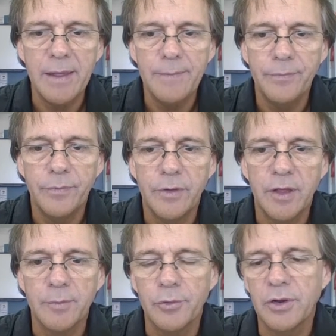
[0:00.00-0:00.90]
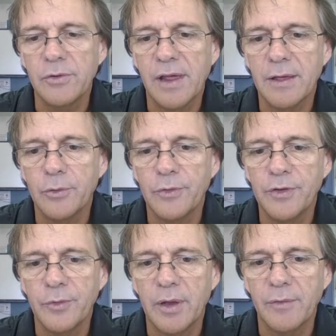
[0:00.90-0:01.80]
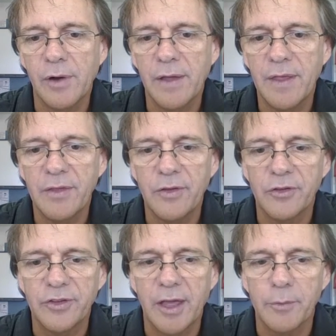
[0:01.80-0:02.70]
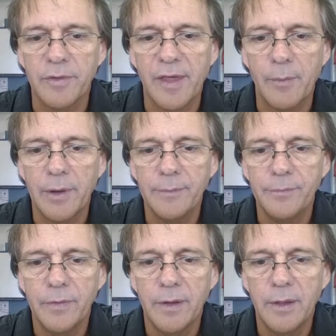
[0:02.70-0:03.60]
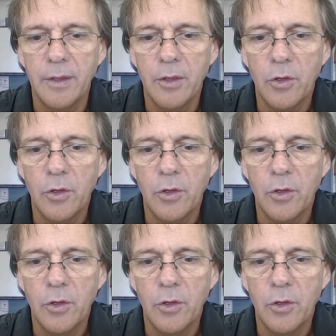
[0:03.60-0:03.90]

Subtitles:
you can put in your a equals e squared over r there, so start with that one.